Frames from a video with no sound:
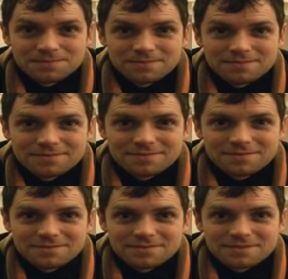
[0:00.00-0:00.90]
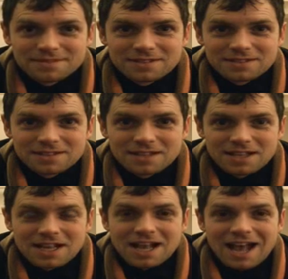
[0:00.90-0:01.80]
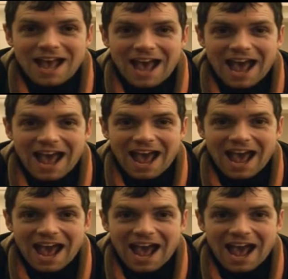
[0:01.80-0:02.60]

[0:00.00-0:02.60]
(no one is talking)